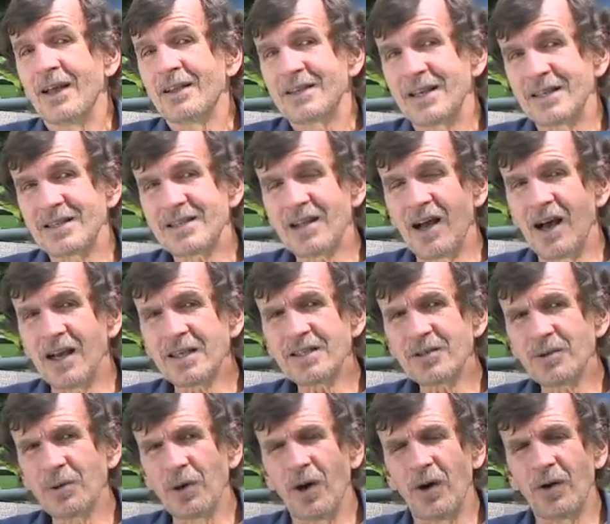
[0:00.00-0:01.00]

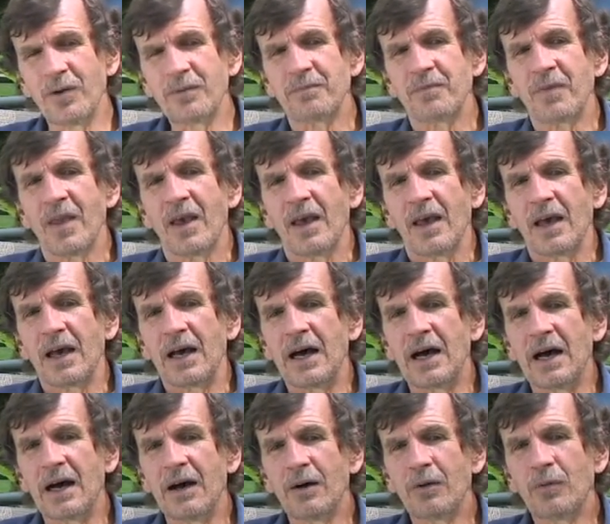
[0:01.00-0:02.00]
Testosterone,
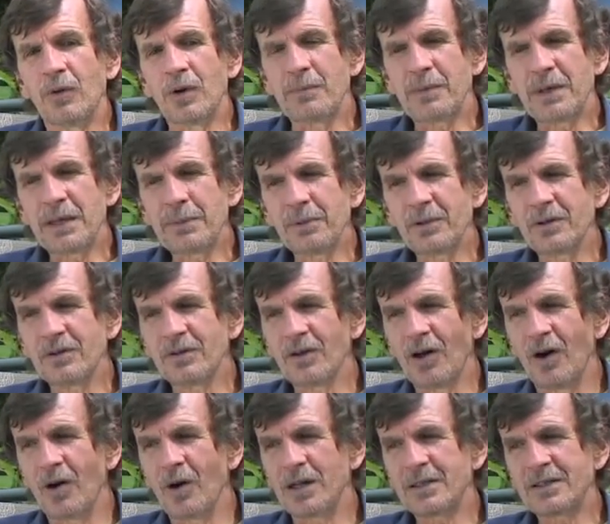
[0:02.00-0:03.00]
uh, when people are
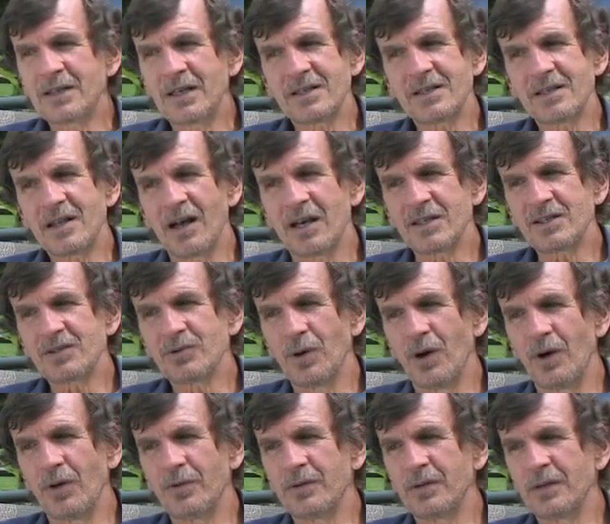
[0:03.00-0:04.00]
low on
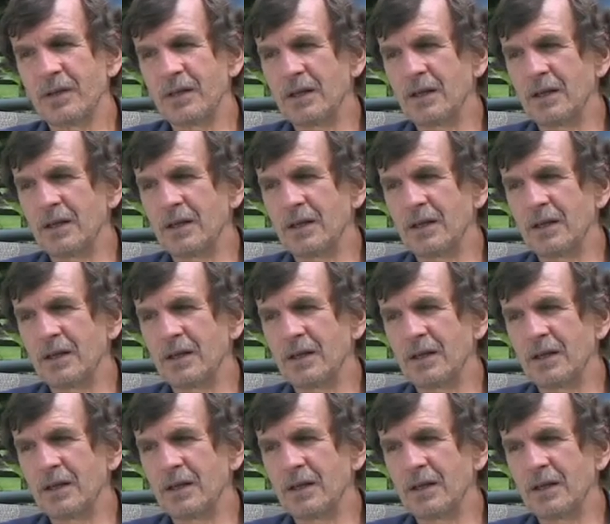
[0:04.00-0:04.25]
testosterone,